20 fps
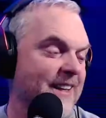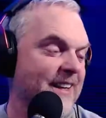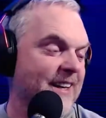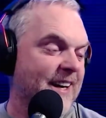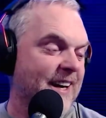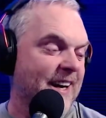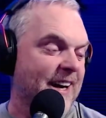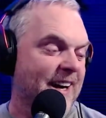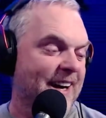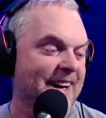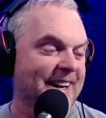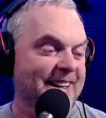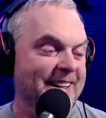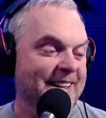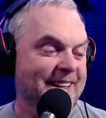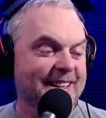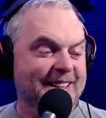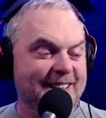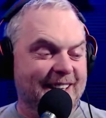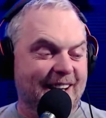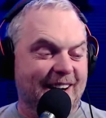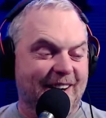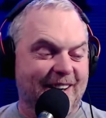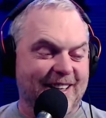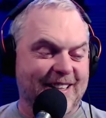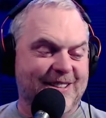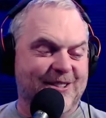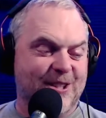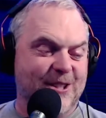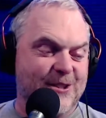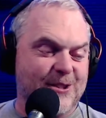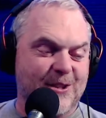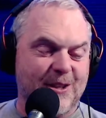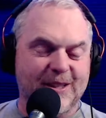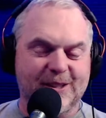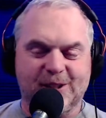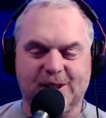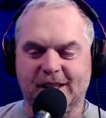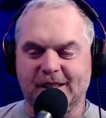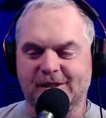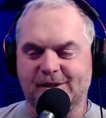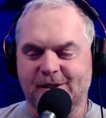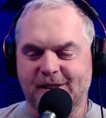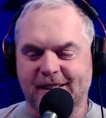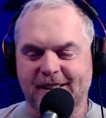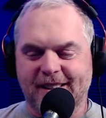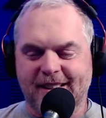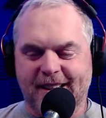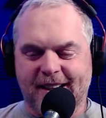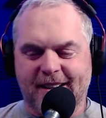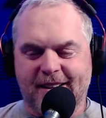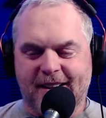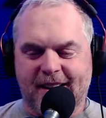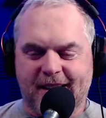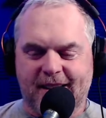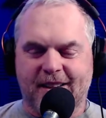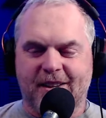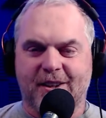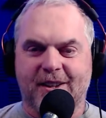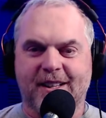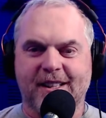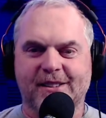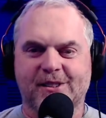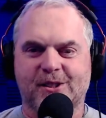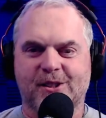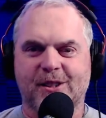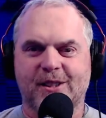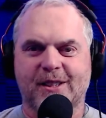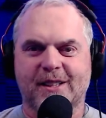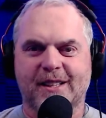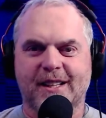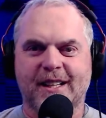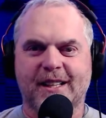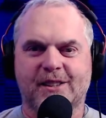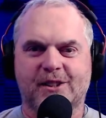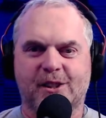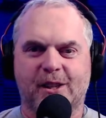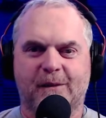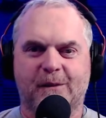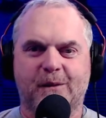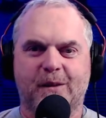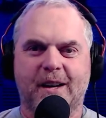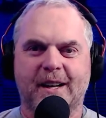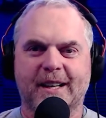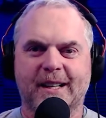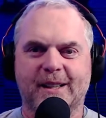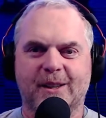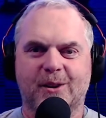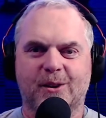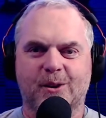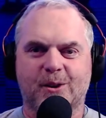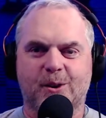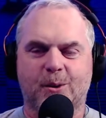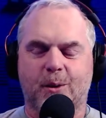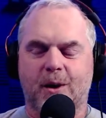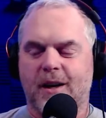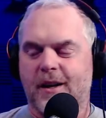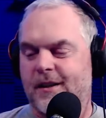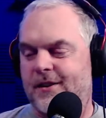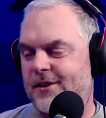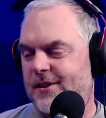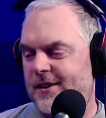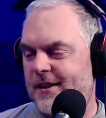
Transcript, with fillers: Uh, no, it's just it's it's it, it, look, it's the it's the funny little quirk.